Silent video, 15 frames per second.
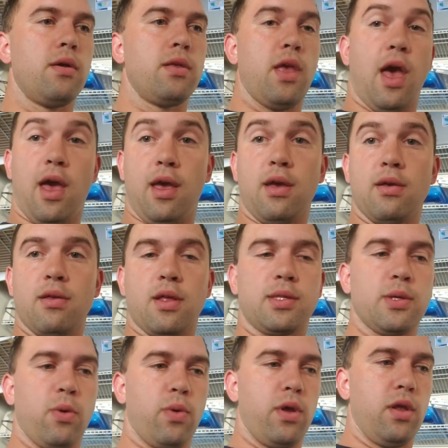yay,
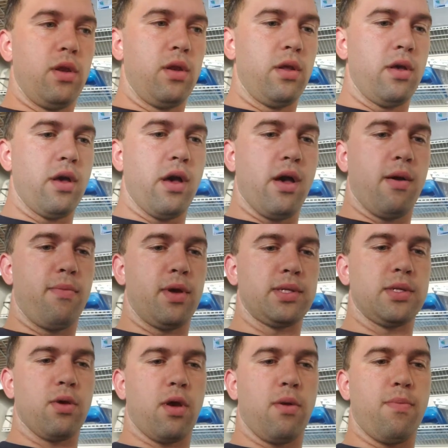that's a win. Uh, but I
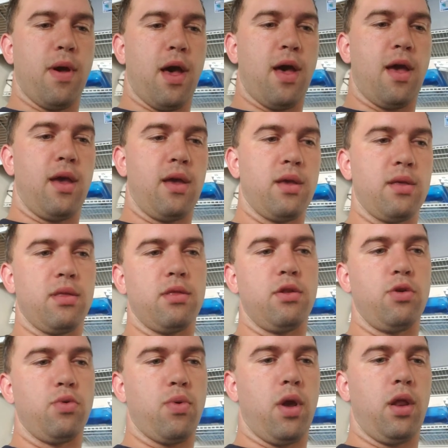still got to buy the
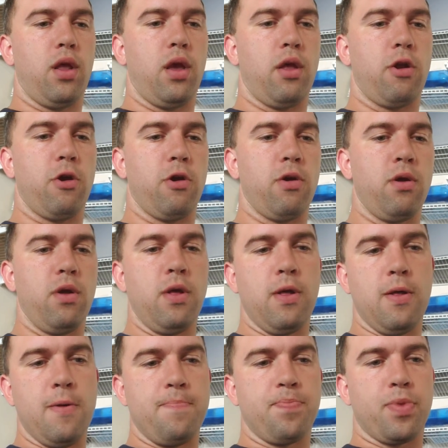new radiator.
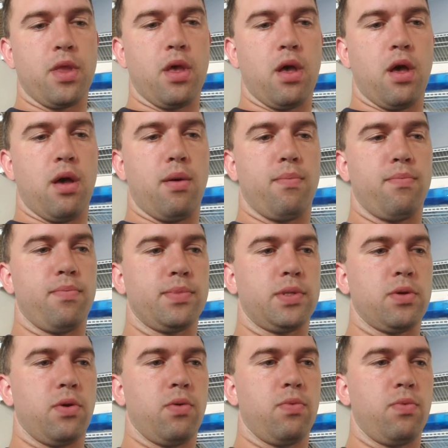Um,
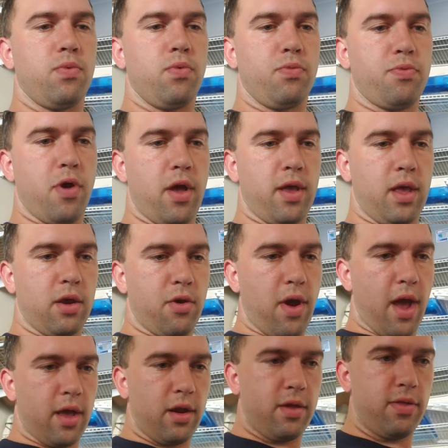so we'll probably get
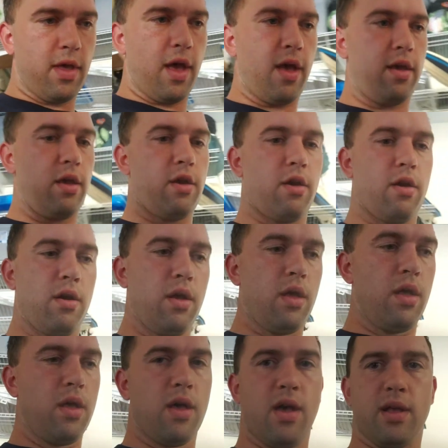cracking on that here.
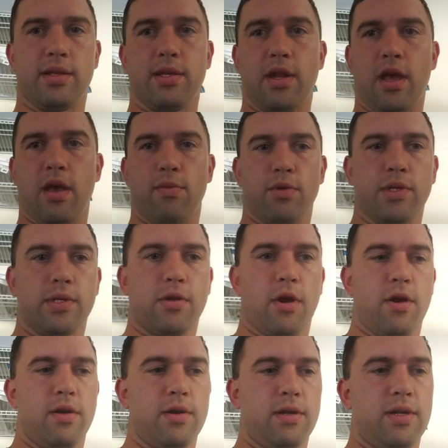Uh, today I'm going to
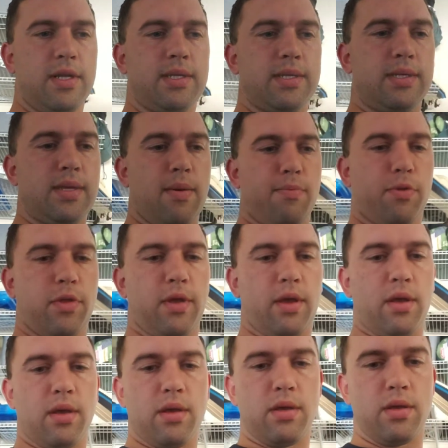start
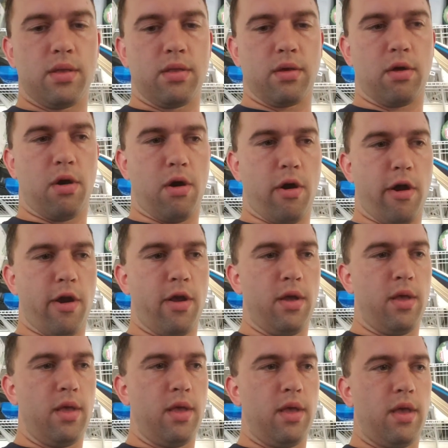disassembling the car
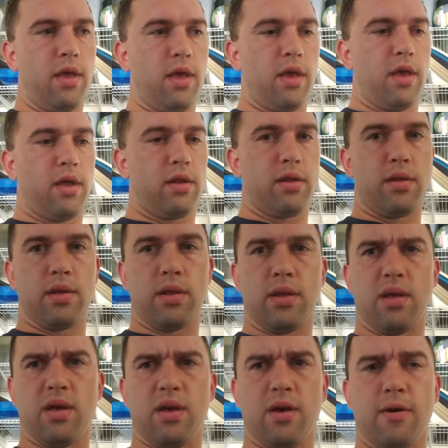and
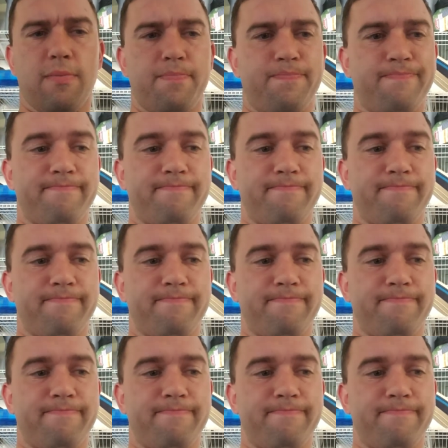uh,